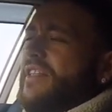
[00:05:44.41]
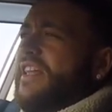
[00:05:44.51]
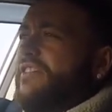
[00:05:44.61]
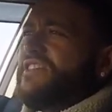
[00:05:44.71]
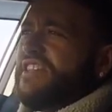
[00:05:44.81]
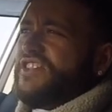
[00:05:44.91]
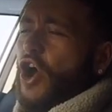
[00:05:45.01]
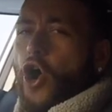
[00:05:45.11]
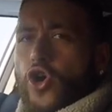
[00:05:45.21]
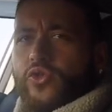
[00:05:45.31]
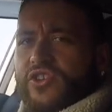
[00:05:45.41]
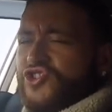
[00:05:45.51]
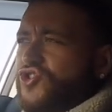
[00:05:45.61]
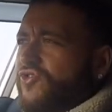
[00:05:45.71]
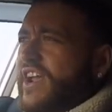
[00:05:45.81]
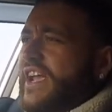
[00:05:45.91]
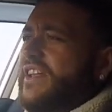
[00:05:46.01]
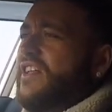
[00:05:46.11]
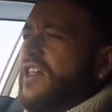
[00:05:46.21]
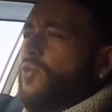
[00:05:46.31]
there is its own
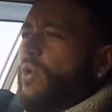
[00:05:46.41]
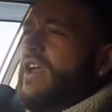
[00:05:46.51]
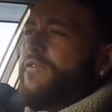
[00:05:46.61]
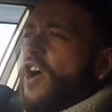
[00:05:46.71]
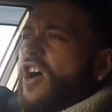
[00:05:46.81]
screen with